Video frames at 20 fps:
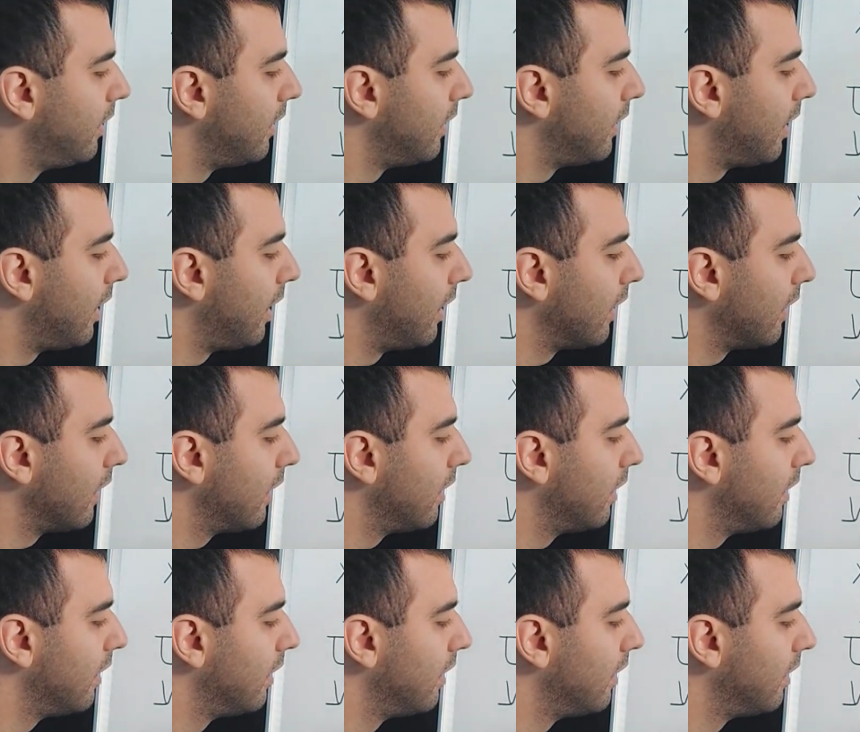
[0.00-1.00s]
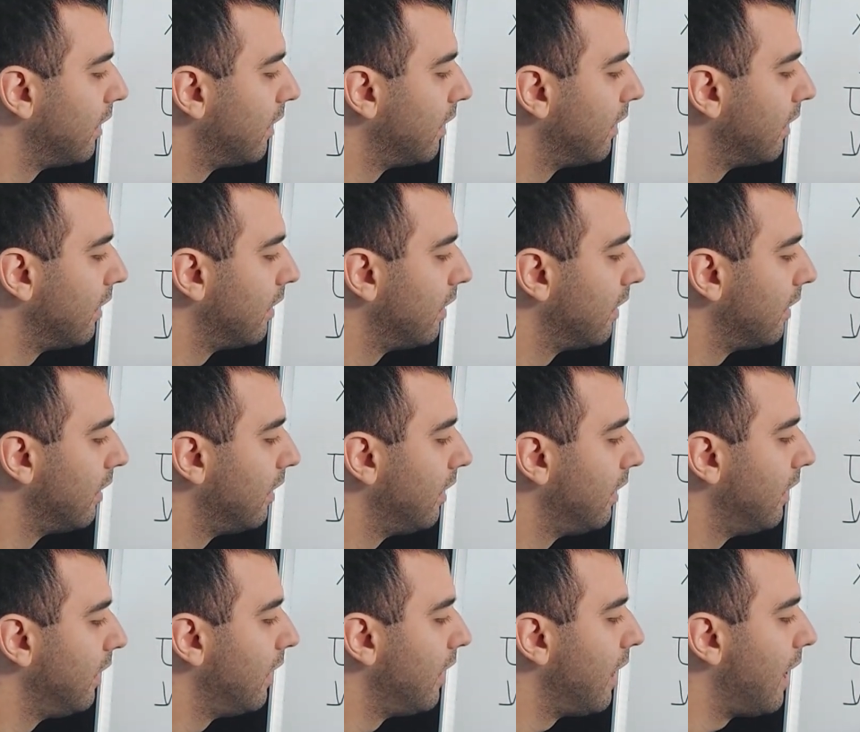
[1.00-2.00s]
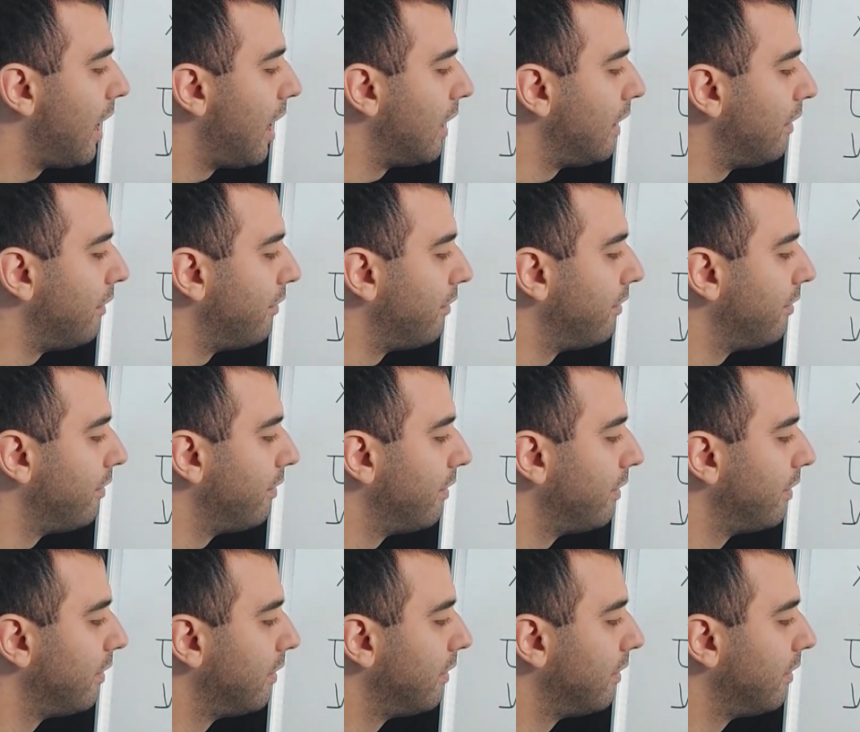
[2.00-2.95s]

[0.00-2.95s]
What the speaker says: like aleph.